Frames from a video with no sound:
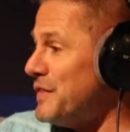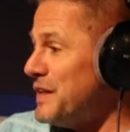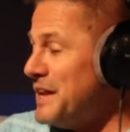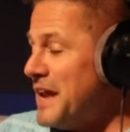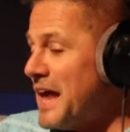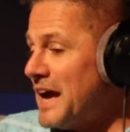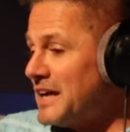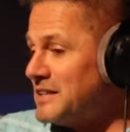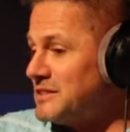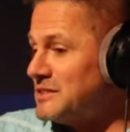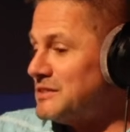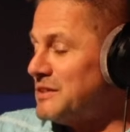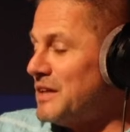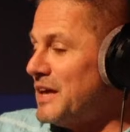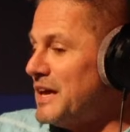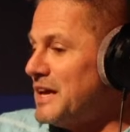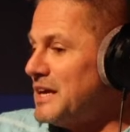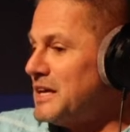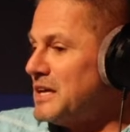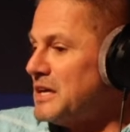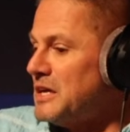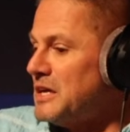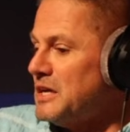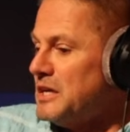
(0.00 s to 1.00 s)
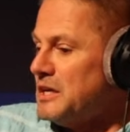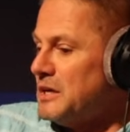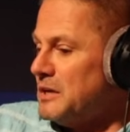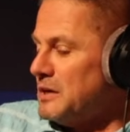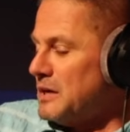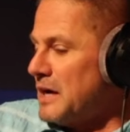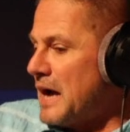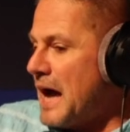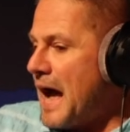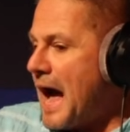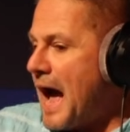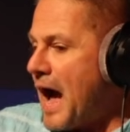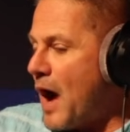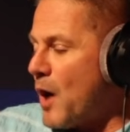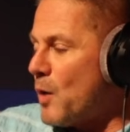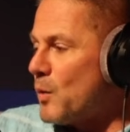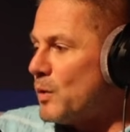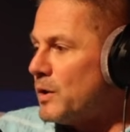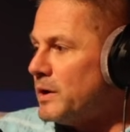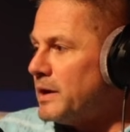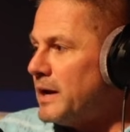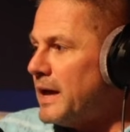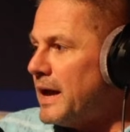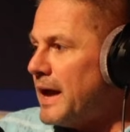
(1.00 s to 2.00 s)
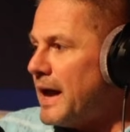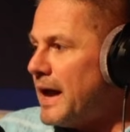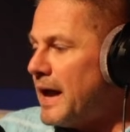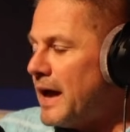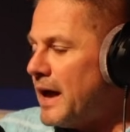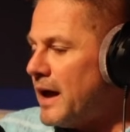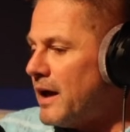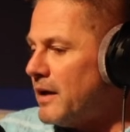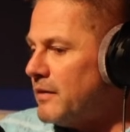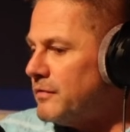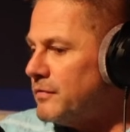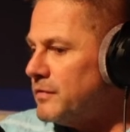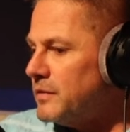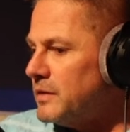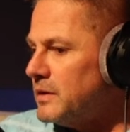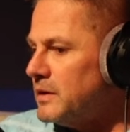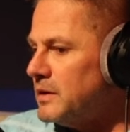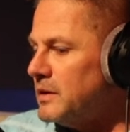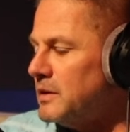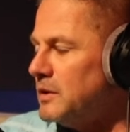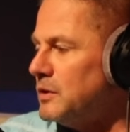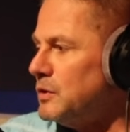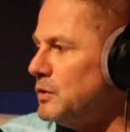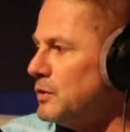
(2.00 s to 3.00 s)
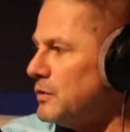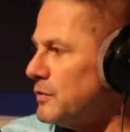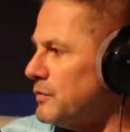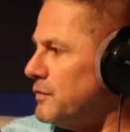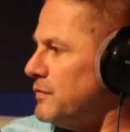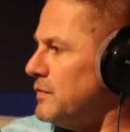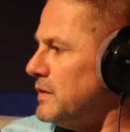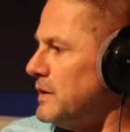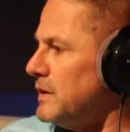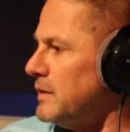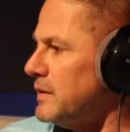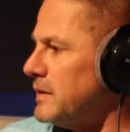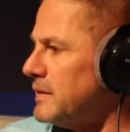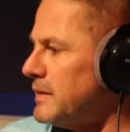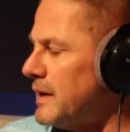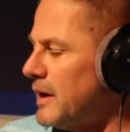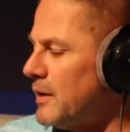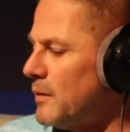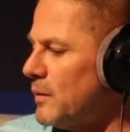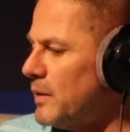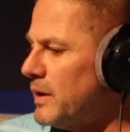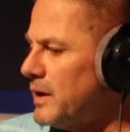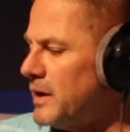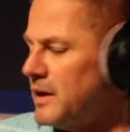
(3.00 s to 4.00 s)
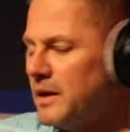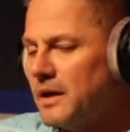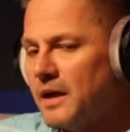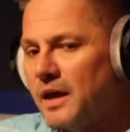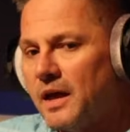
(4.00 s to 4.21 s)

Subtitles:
the next like hour and a half, you're feeling that way.